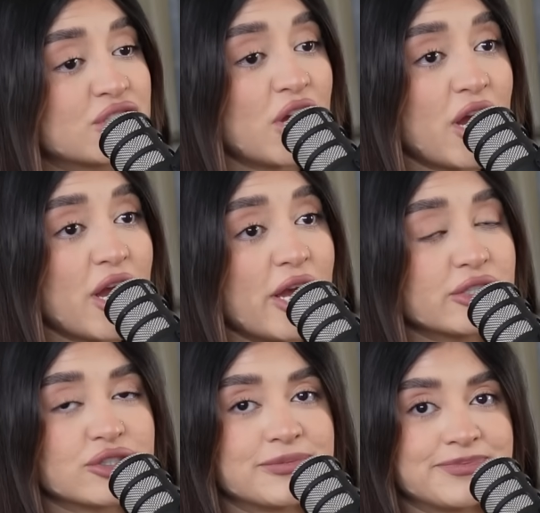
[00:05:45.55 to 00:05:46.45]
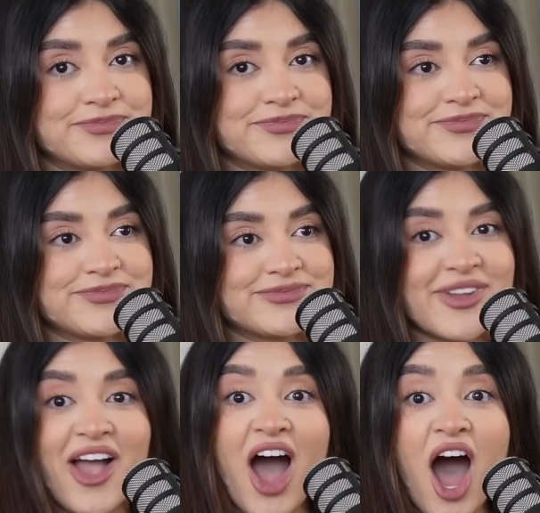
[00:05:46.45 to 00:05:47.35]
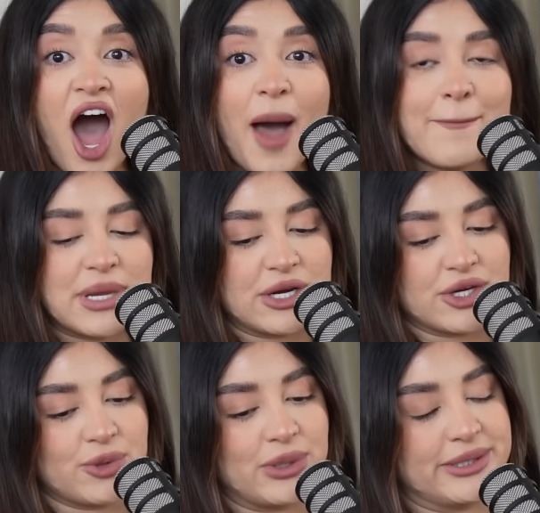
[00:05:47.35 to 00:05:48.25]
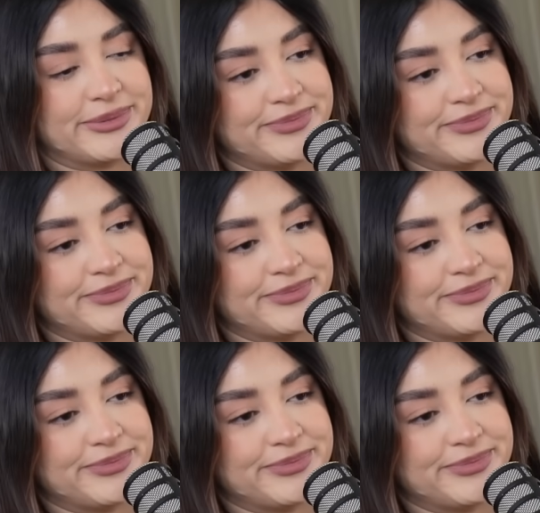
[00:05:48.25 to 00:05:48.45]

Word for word: be Sheesh. happy to give her a full set. Would appreciate the